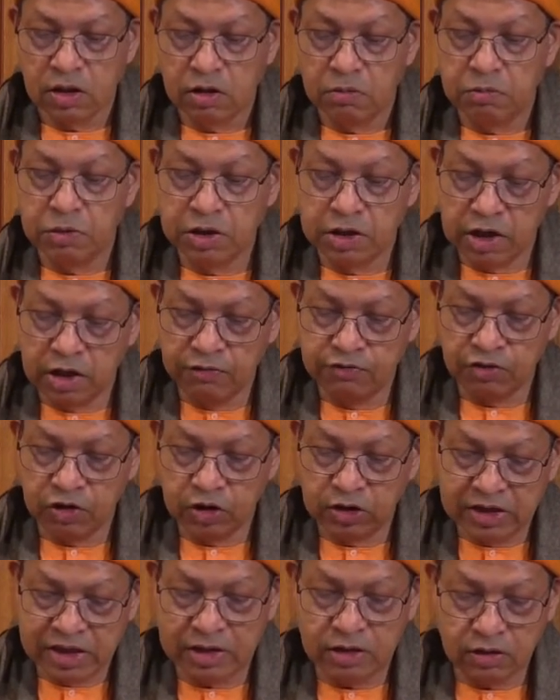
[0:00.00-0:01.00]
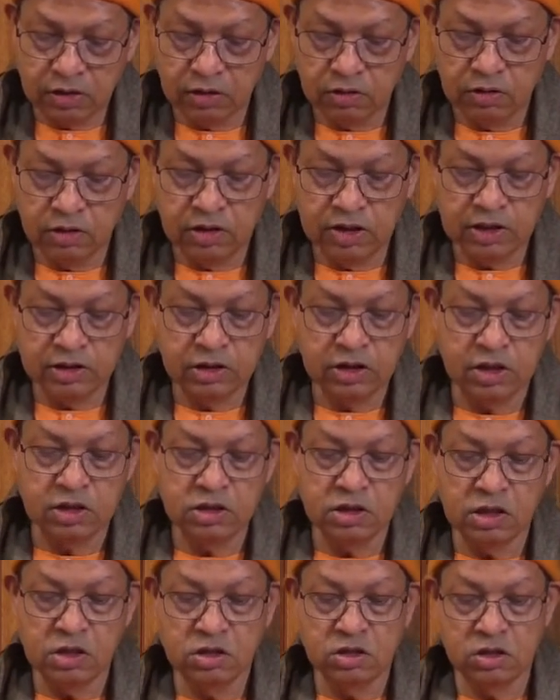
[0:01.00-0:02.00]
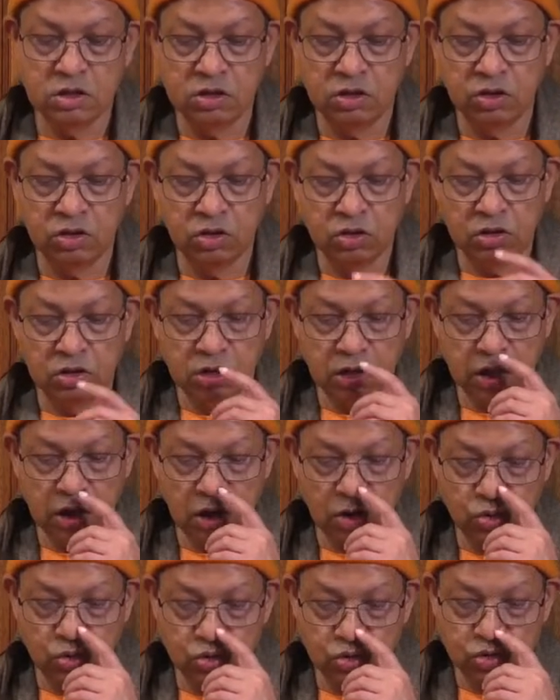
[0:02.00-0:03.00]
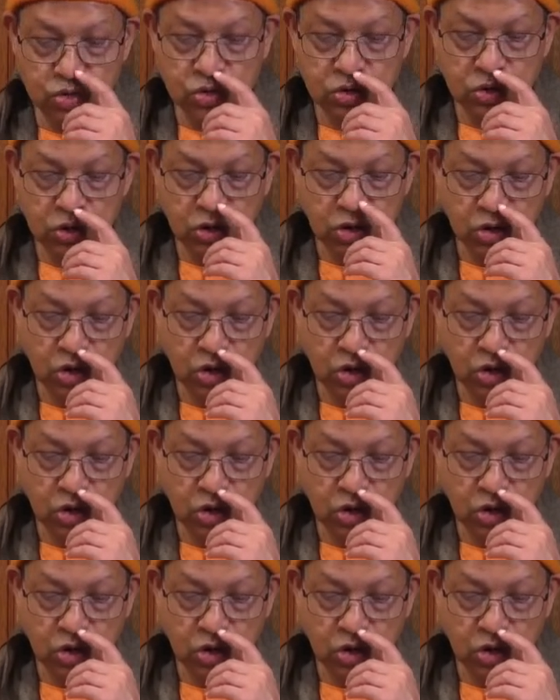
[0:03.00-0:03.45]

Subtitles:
Be ready for death. Death has entered the house.